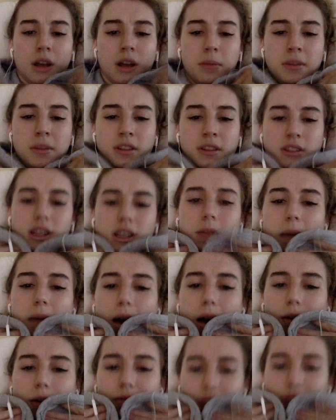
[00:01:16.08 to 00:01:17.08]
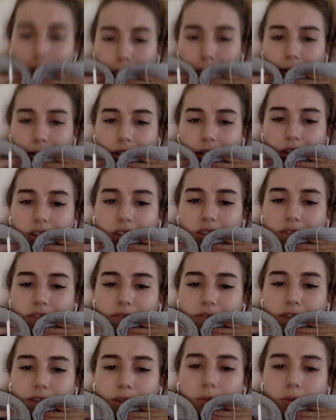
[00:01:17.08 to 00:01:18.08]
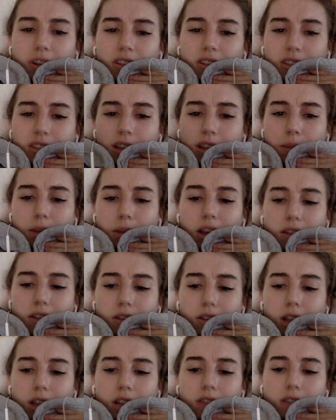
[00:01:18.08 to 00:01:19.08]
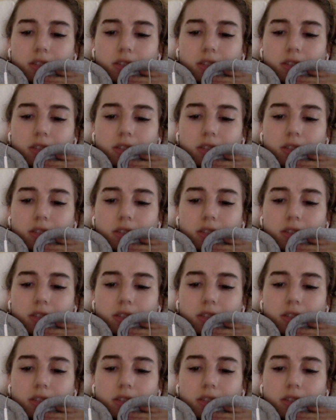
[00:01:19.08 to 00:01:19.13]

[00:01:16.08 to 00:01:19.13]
I'm in the same outfit, but this isn't filmed on the same day, so that's